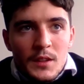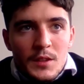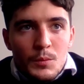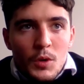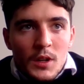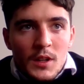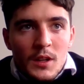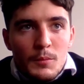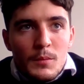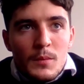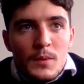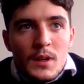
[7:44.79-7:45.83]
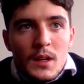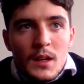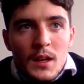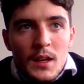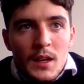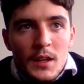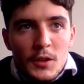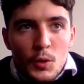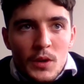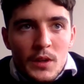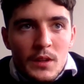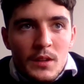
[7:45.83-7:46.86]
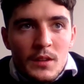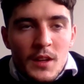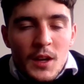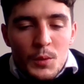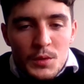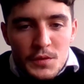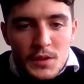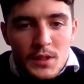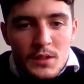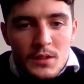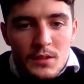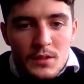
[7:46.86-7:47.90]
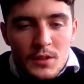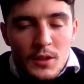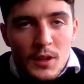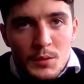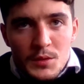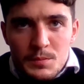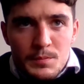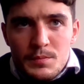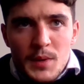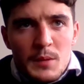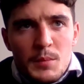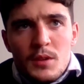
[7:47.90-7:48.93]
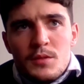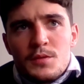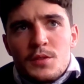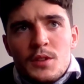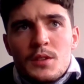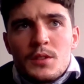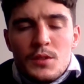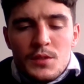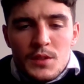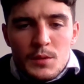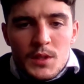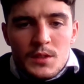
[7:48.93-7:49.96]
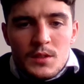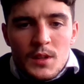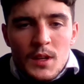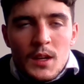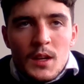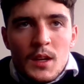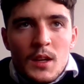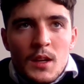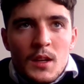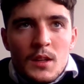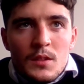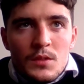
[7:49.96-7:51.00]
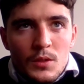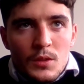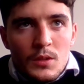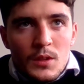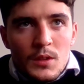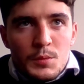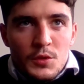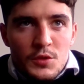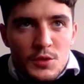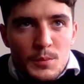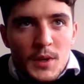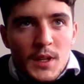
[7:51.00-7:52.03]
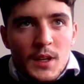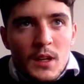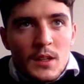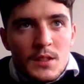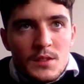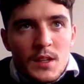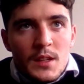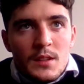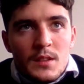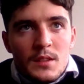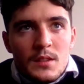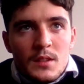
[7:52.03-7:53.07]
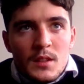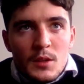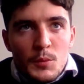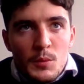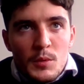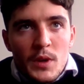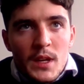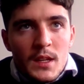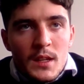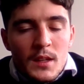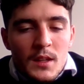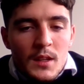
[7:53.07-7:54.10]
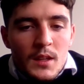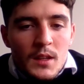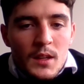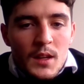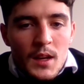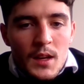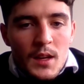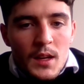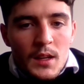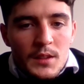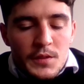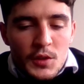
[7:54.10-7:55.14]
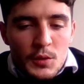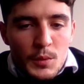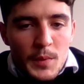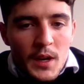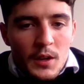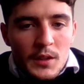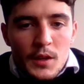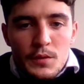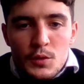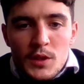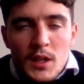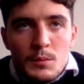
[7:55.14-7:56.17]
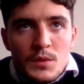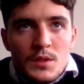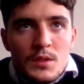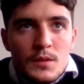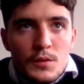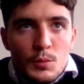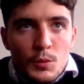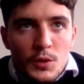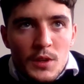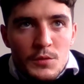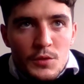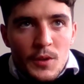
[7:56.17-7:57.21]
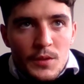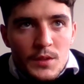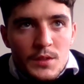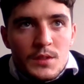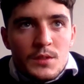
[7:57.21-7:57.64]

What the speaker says: I didn't want to come, knowing how I was feeling. I was bedbound for 2, 3 weeks, so I spoke to Jim McInally and said, "Can I maybe wait to feel a bit better, get a few more games with Rothes?"